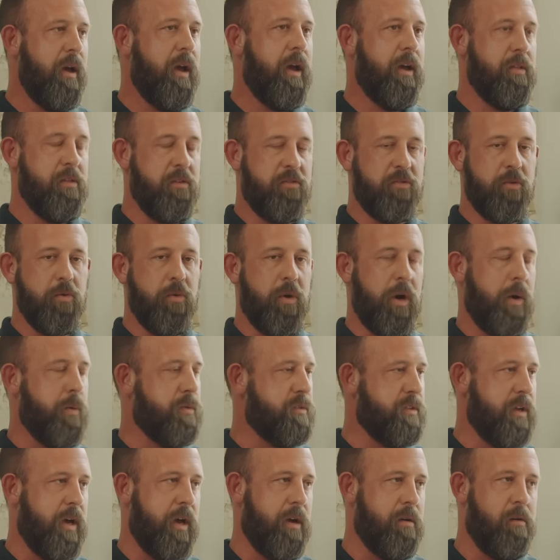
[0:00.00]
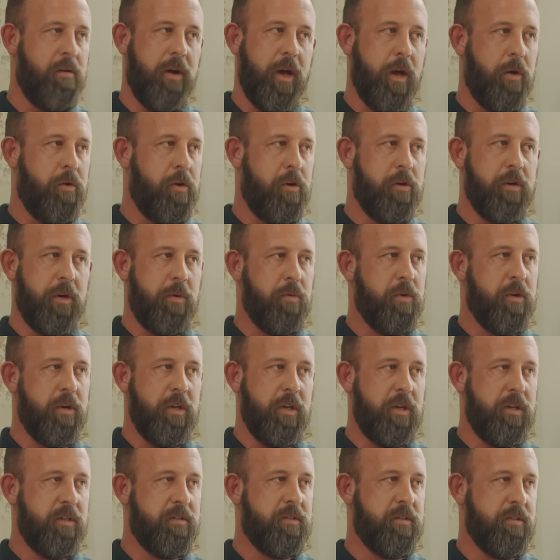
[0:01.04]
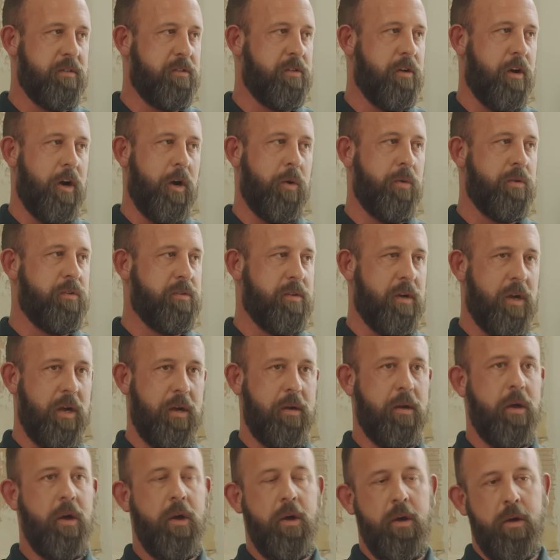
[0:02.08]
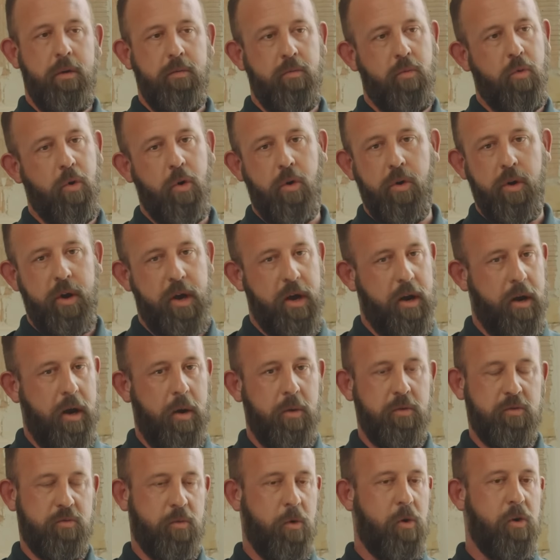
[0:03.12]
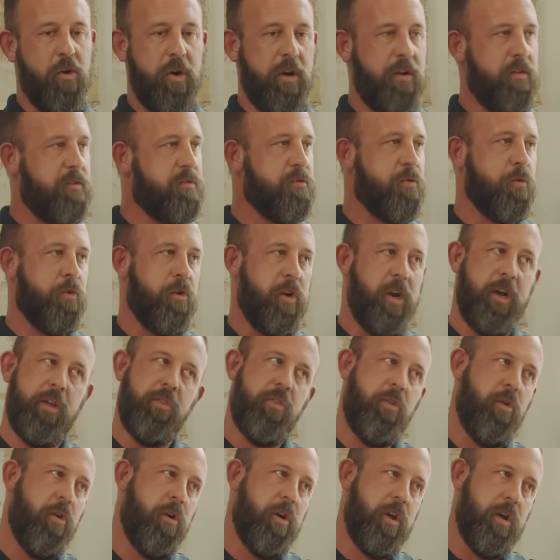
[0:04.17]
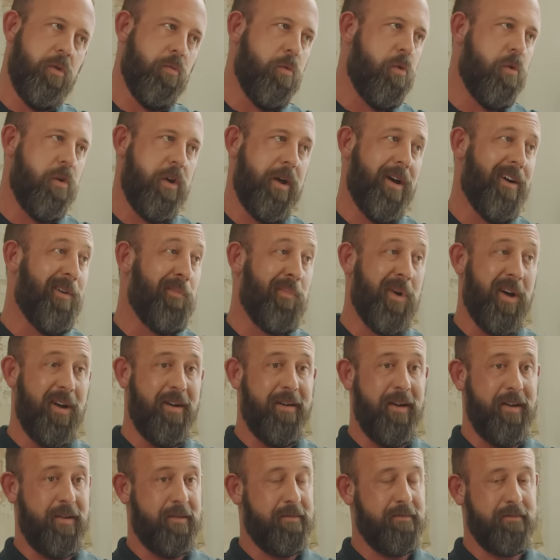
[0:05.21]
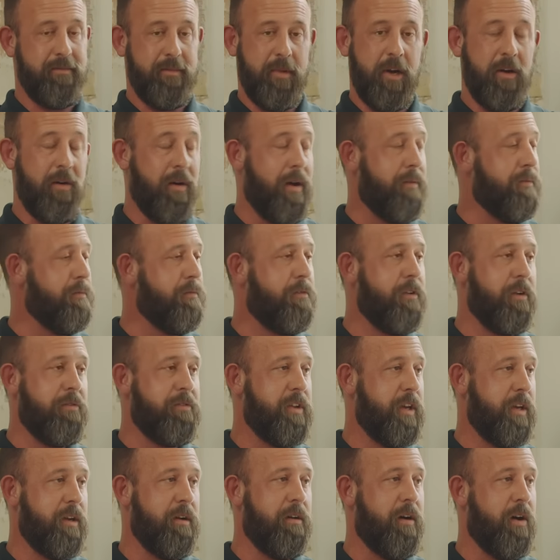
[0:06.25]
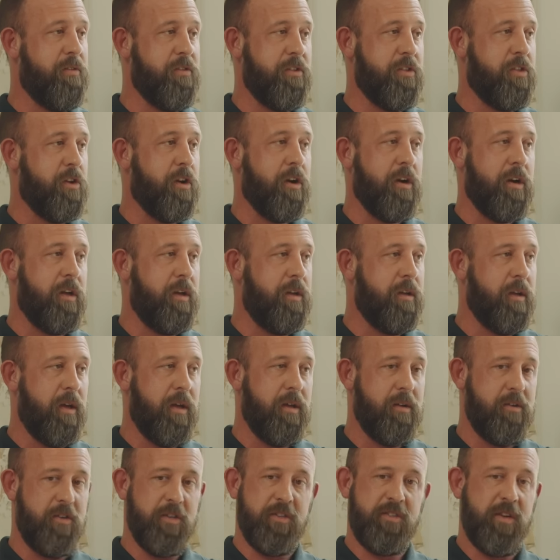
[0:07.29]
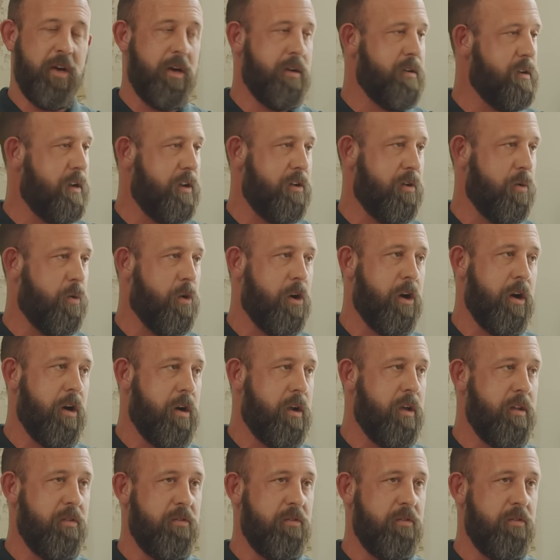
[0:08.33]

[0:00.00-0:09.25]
Right. And the school I was at allowed early release, and so I was like rolling into school at 8:30, rolling out by like 11:15, 11:30, and just heading into work.